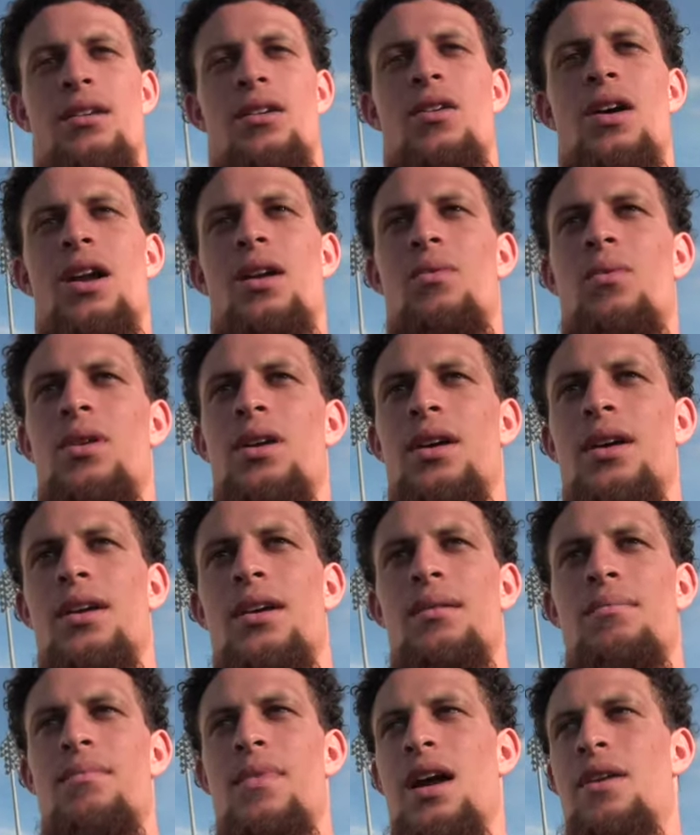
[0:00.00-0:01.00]
You know, I don't
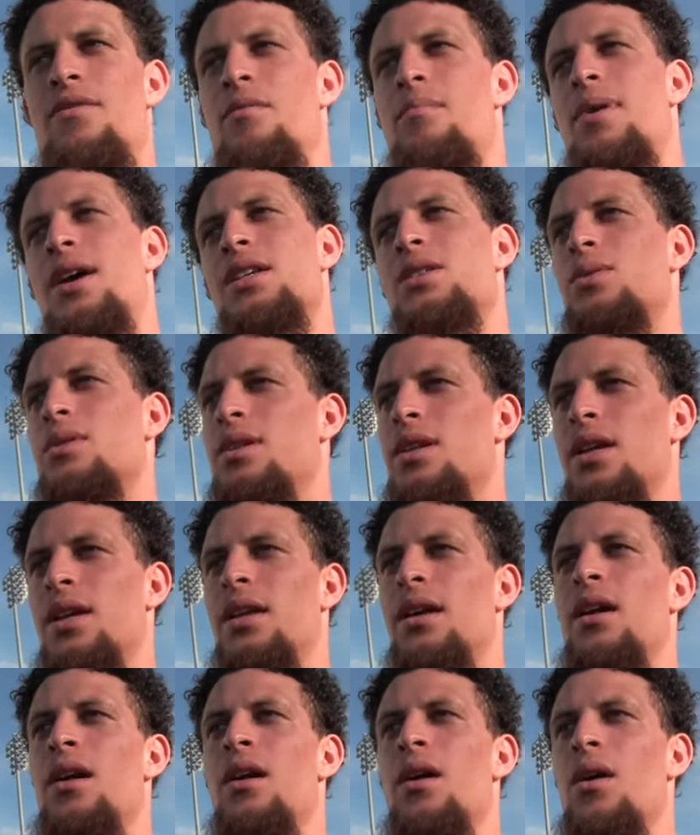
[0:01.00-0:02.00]
want to ever mess with it